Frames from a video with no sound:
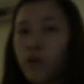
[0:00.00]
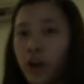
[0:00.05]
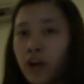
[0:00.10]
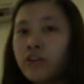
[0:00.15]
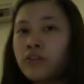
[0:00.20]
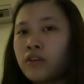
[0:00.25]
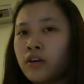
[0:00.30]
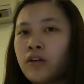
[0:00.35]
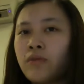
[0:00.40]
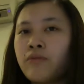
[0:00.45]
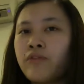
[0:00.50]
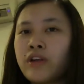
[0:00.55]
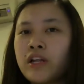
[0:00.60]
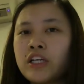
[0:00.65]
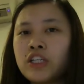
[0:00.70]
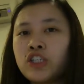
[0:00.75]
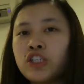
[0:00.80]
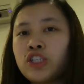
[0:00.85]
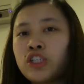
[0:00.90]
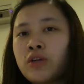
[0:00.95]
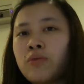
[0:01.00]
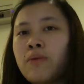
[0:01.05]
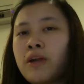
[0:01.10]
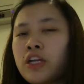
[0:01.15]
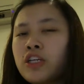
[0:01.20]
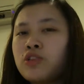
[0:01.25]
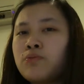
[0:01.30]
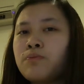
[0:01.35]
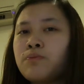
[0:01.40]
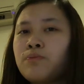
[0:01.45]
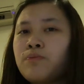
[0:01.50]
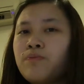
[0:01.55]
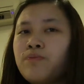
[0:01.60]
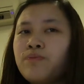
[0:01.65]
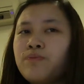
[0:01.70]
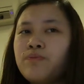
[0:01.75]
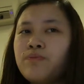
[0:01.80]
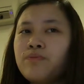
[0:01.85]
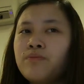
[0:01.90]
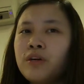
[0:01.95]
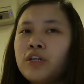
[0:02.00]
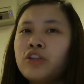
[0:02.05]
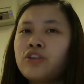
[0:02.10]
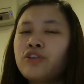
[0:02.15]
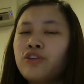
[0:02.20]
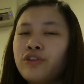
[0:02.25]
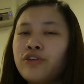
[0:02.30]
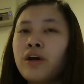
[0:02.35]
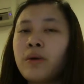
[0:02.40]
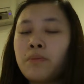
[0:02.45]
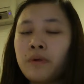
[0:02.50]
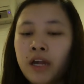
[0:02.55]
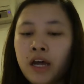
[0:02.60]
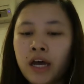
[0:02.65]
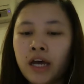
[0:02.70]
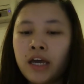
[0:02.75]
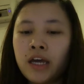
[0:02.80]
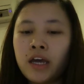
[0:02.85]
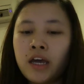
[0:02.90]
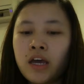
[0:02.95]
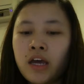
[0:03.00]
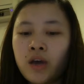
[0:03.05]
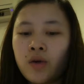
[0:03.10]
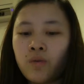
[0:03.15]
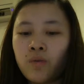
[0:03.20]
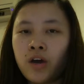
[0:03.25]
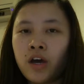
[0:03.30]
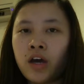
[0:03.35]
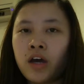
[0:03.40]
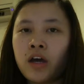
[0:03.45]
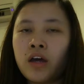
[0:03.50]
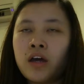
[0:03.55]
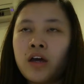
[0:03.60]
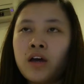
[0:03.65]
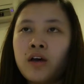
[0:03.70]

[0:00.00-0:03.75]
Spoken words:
where the relationship management theory apply, where